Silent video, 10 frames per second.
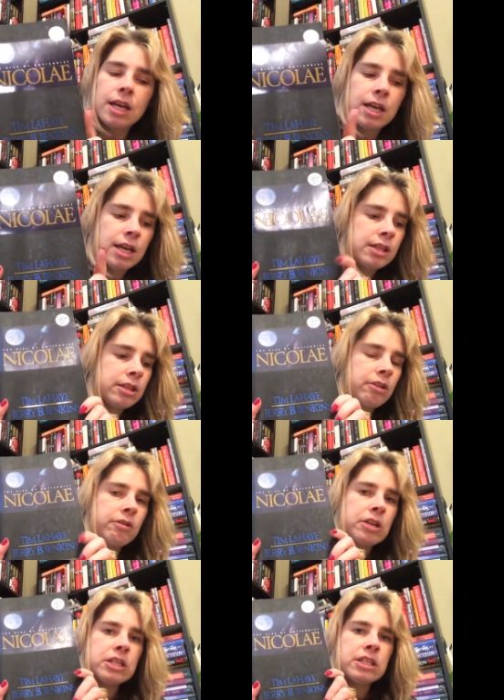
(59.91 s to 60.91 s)
And
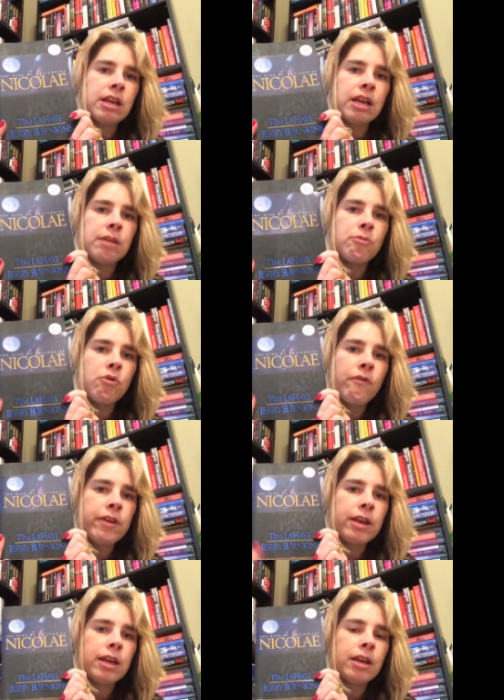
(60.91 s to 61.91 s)
there is a
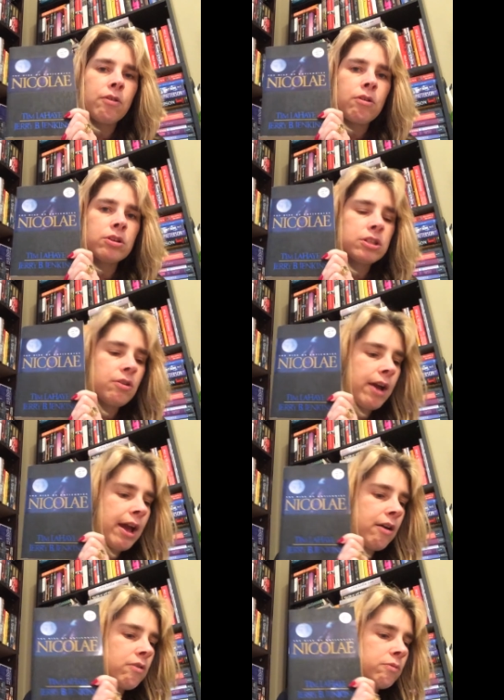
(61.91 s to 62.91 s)
movie also
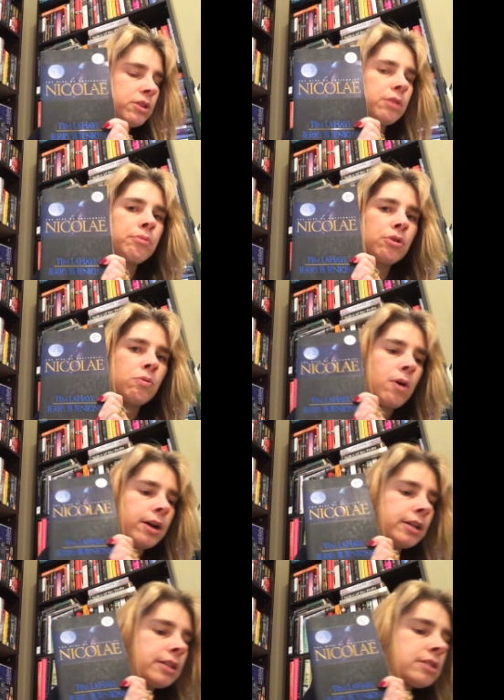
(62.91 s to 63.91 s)
out with the book one.